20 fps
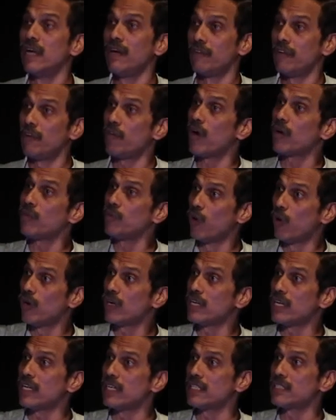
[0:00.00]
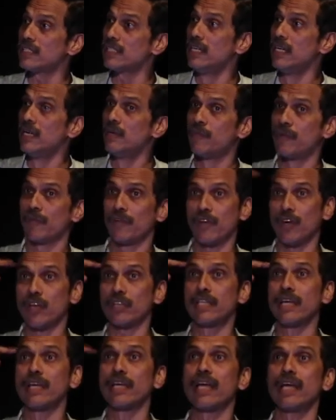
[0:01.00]
We want more trees, but we're
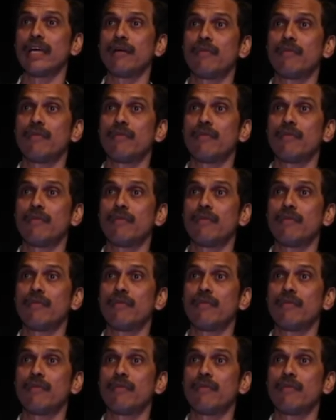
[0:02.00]
not thinking